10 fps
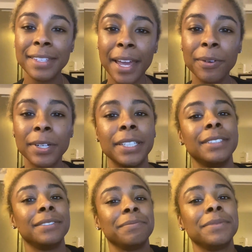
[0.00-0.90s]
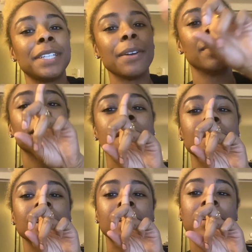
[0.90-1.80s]
Day one, day one is
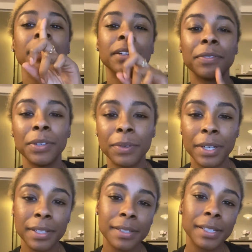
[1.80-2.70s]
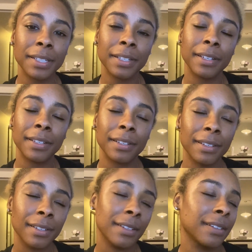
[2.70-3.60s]
done. Interview one is
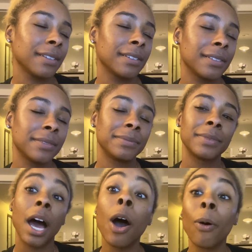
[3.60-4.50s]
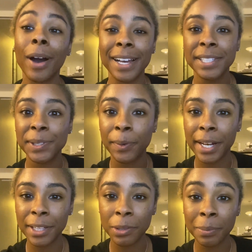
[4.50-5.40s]
done. Oh, I
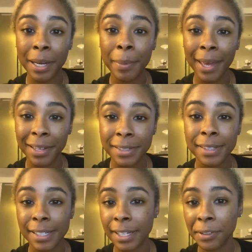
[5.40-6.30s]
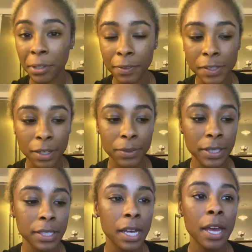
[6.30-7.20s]
sweated through my pants. That's how nervous I
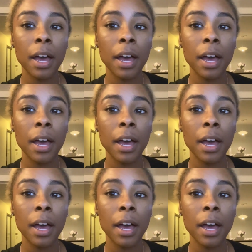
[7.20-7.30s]
was.